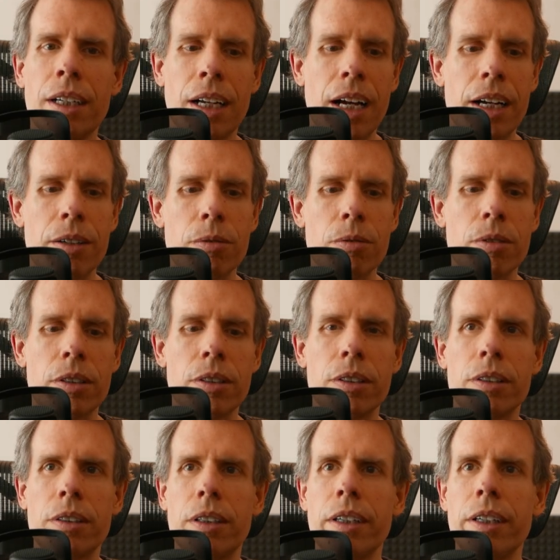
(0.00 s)
higher
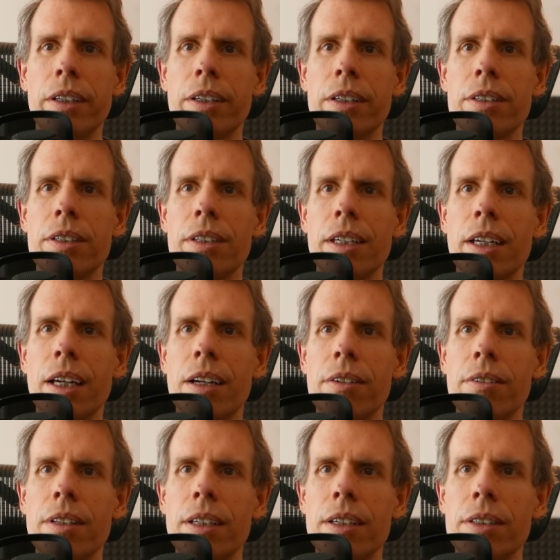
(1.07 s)
order, you can see
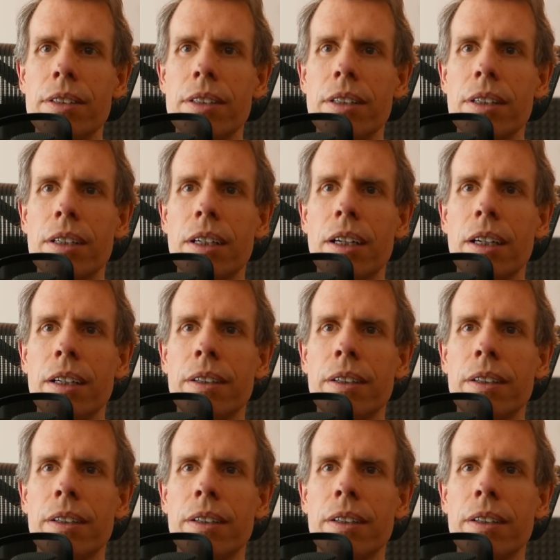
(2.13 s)
how these look.